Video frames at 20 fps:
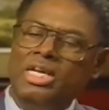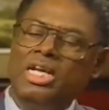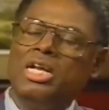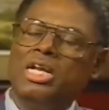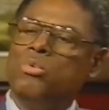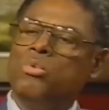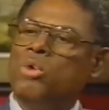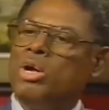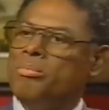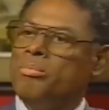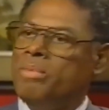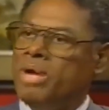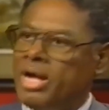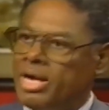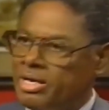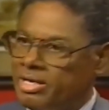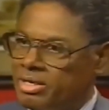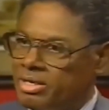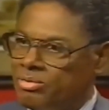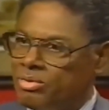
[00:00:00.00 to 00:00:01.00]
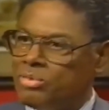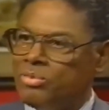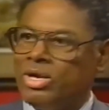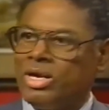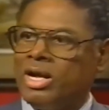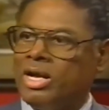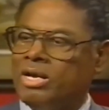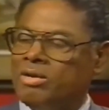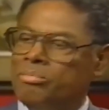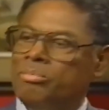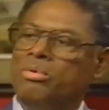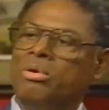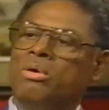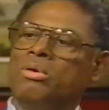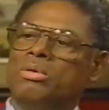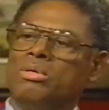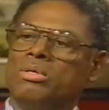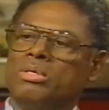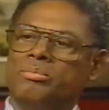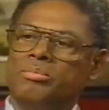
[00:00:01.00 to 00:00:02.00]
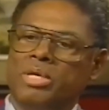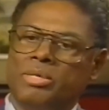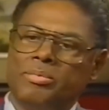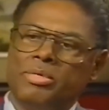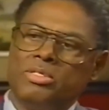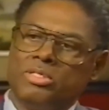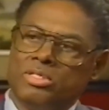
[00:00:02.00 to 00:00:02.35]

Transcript: and in what manner, with what kind of moral commitments.